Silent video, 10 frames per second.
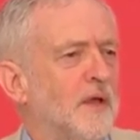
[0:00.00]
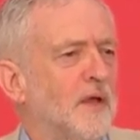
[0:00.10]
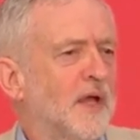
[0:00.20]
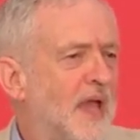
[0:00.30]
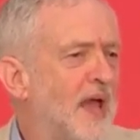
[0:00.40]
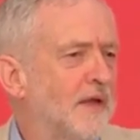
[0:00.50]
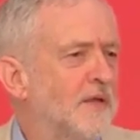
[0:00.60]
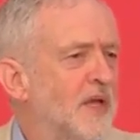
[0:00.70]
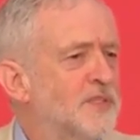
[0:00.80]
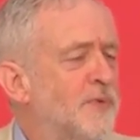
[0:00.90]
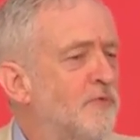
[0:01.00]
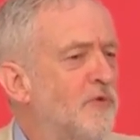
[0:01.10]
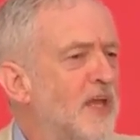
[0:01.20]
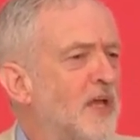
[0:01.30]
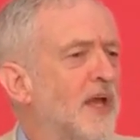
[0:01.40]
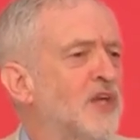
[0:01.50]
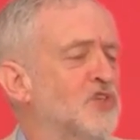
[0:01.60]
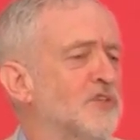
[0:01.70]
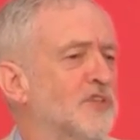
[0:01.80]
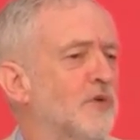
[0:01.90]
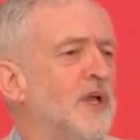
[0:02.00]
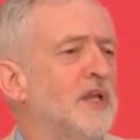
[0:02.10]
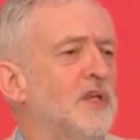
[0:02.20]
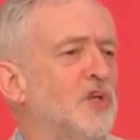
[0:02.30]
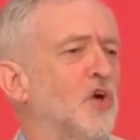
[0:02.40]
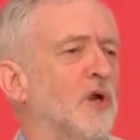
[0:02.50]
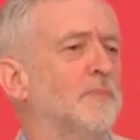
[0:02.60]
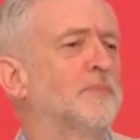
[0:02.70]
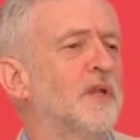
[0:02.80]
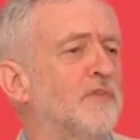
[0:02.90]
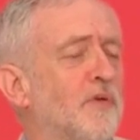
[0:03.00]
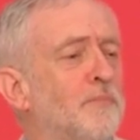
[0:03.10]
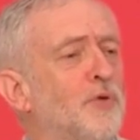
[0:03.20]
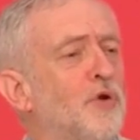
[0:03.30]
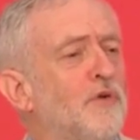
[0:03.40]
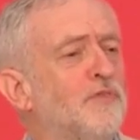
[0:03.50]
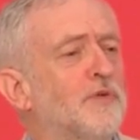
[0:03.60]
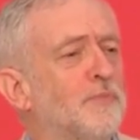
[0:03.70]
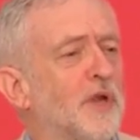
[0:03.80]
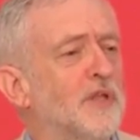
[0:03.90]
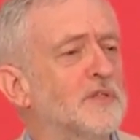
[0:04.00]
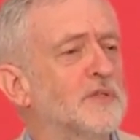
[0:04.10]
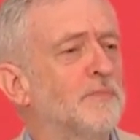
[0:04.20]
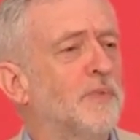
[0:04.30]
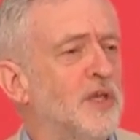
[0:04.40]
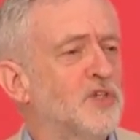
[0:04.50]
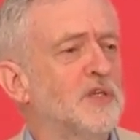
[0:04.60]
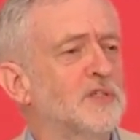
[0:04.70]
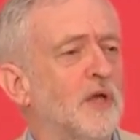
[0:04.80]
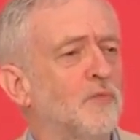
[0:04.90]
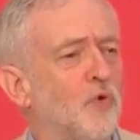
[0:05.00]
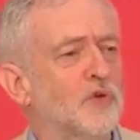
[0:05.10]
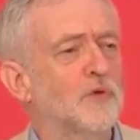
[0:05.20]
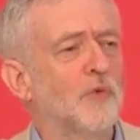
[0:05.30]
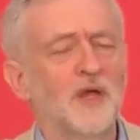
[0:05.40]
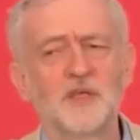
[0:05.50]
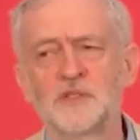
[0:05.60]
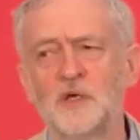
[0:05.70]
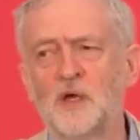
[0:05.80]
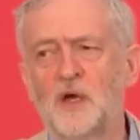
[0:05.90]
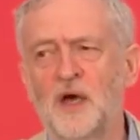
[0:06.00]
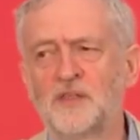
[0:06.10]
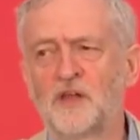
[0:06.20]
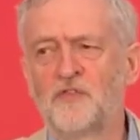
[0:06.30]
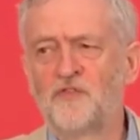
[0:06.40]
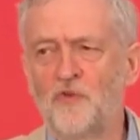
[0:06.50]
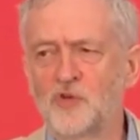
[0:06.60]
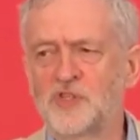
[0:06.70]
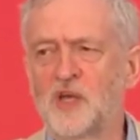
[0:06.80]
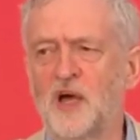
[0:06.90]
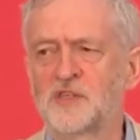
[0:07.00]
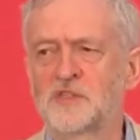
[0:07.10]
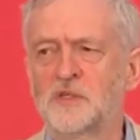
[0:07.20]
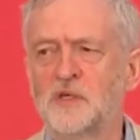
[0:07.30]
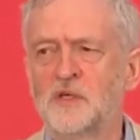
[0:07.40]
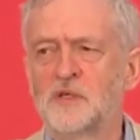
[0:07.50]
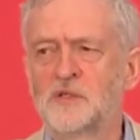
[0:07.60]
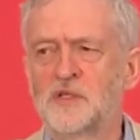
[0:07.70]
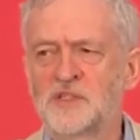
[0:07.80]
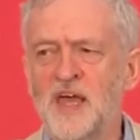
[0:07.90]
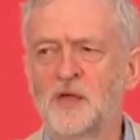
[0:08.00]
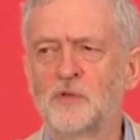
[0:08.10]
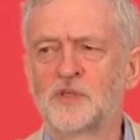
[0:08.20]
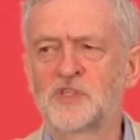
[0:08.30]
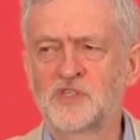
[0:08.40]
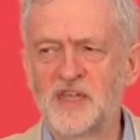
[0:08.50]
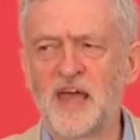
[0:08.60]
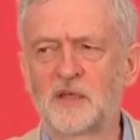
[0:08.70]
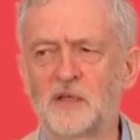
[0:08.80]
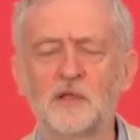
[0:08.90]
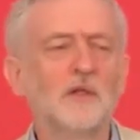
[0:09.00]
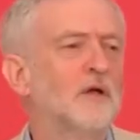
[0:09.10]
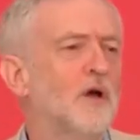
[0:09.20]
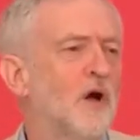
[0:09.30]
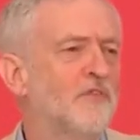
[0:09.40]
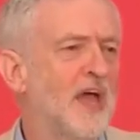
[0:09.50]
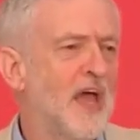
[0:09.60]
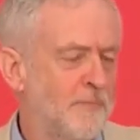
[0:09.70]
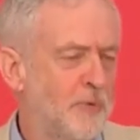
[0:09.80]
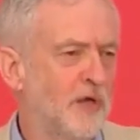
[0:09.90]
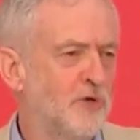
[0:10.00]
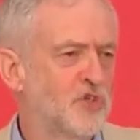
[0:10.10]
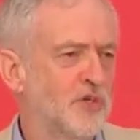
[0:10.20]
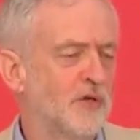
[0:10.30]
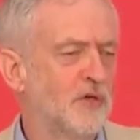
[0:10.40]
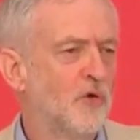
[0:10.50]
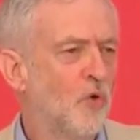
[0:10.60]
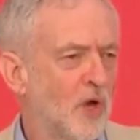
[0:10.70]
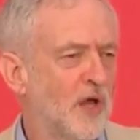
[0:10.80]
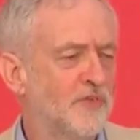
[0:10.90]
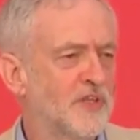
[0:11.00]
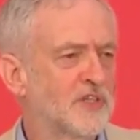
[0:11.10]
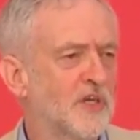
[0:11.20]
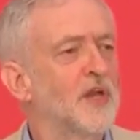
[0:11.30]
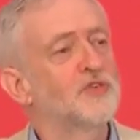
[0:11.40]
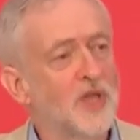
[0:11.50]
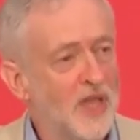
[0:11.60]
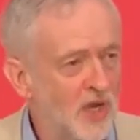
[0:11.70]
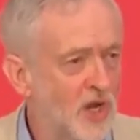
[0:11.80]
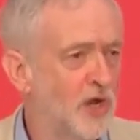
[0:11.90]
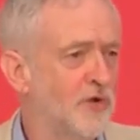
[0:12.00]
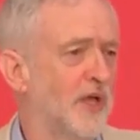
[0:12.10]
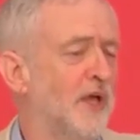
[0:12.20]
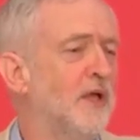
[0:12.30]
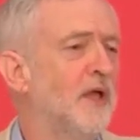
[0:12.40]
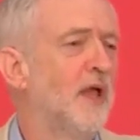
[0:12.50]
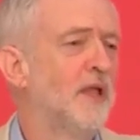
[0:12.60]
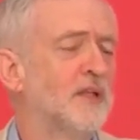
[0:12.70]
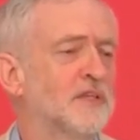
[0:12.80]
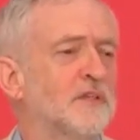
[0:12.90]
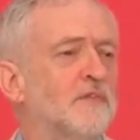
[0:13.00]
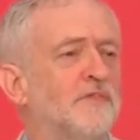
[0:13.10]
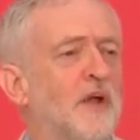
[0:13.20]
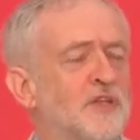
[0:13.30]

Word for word: Again, it's been regulations agreed in Europe that have improved Britain's beaches and waterways and that are forcing us to tackle the scandal of air pollution all over this country, including in this very